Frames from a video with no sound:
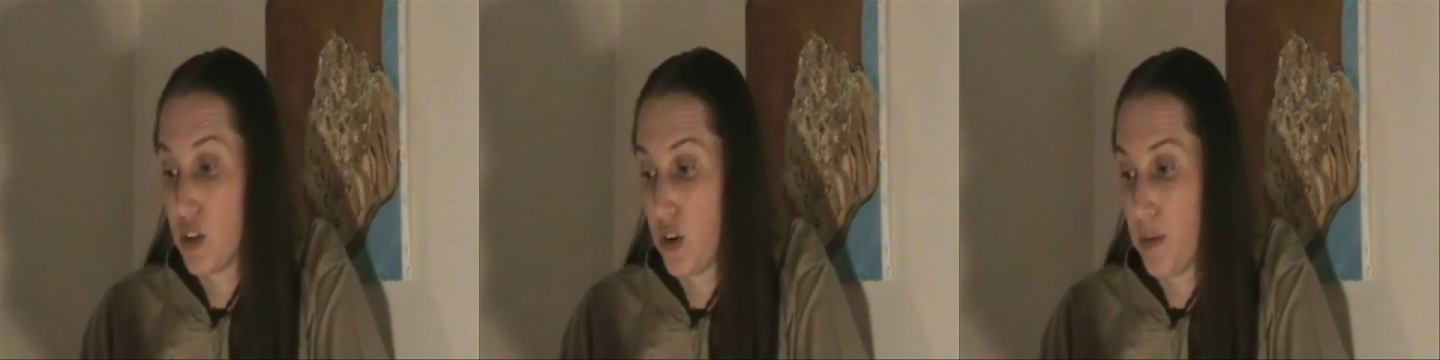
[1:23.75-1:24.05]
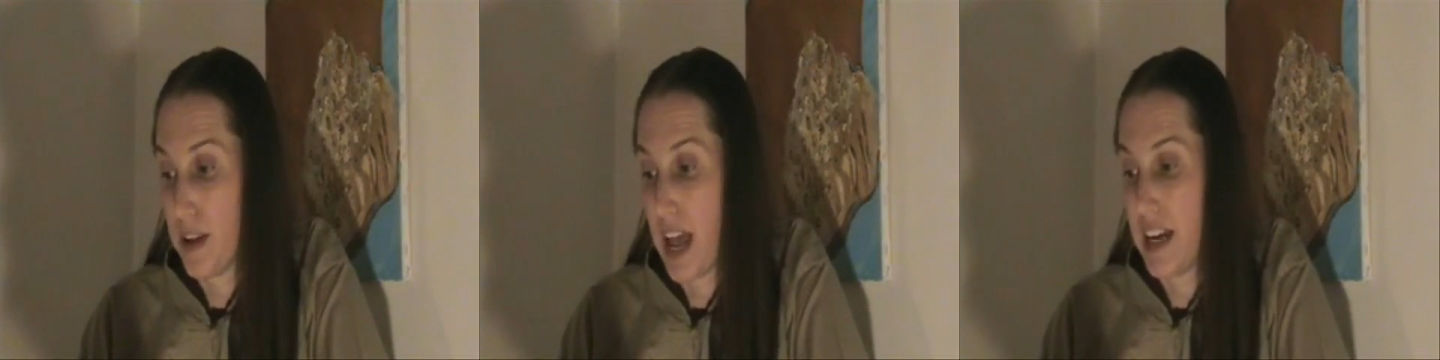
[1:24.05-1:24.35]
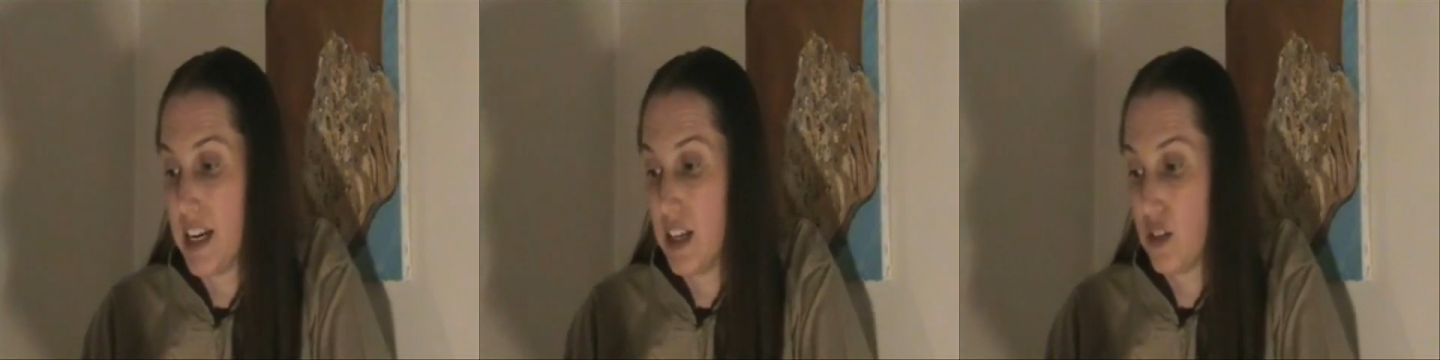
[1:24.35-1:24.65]
sermon
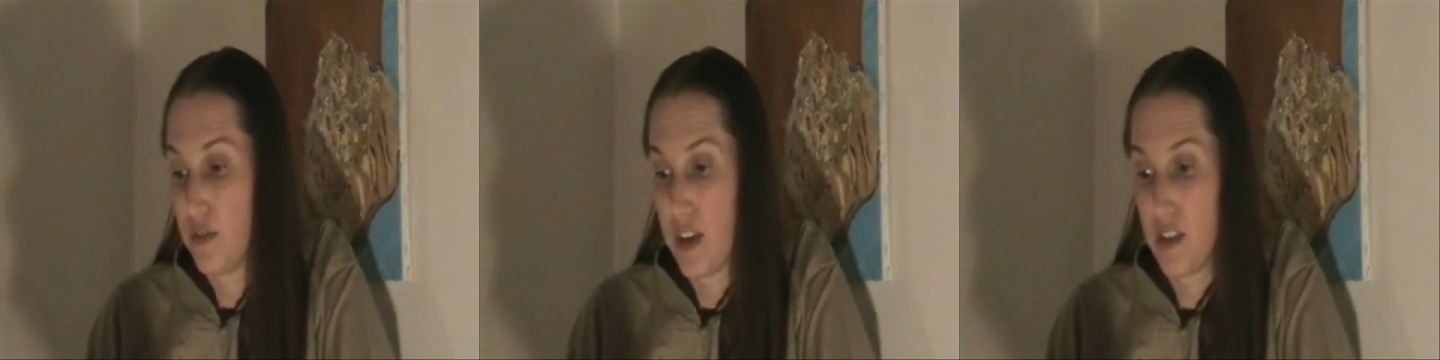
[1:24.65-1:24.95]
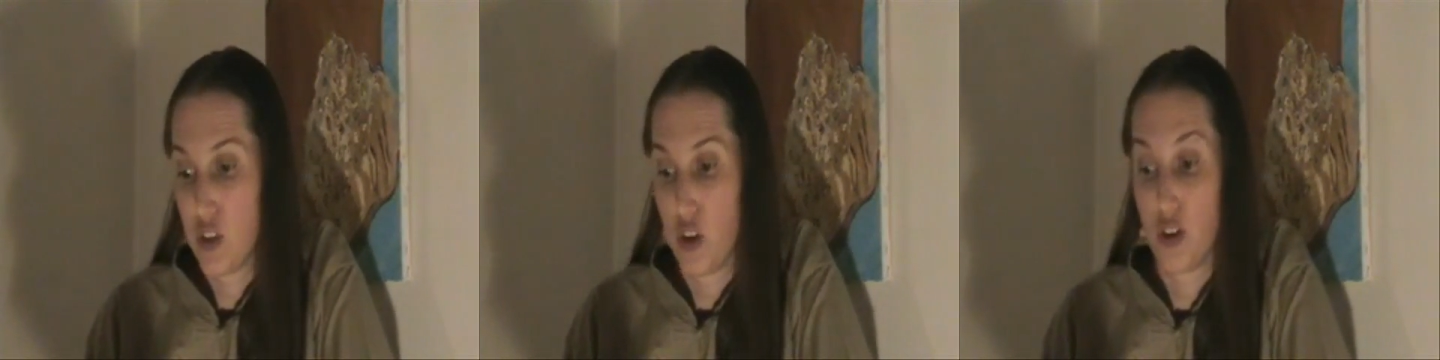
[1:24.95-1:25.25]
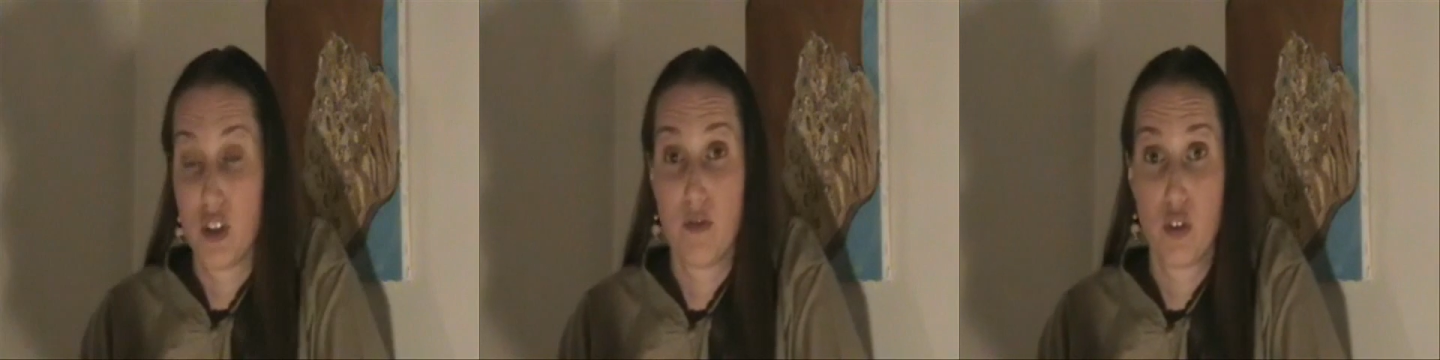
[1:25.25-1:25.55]
at an interfaith
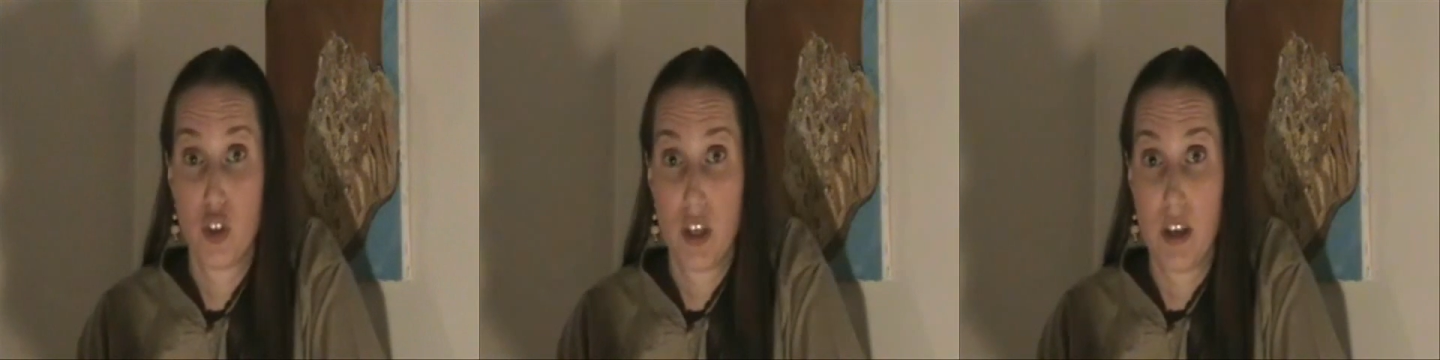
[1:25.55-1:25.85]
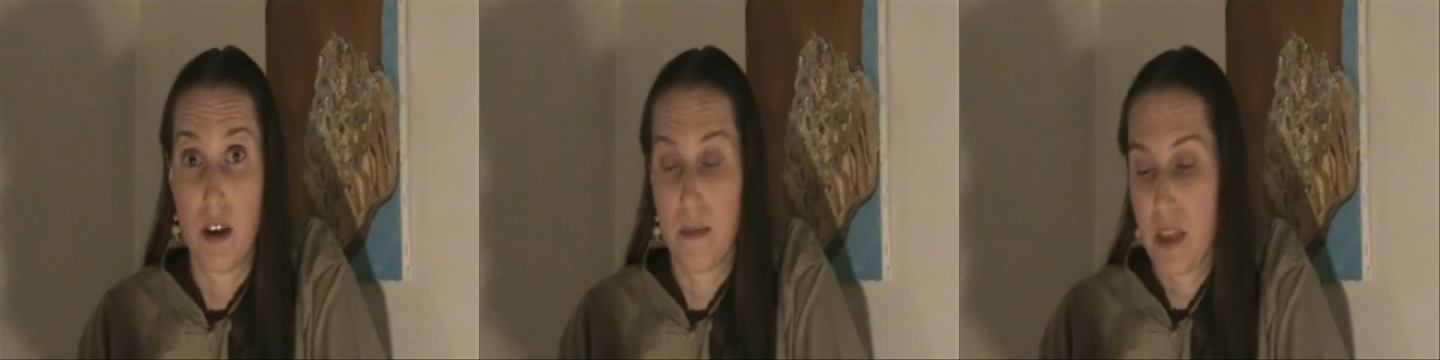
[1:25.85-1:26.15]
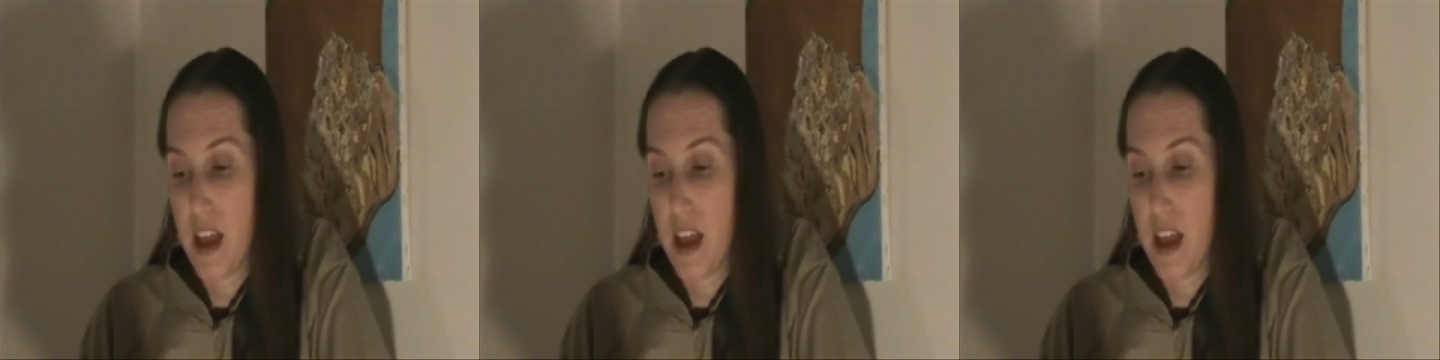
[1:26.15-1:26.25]
church in Virginia.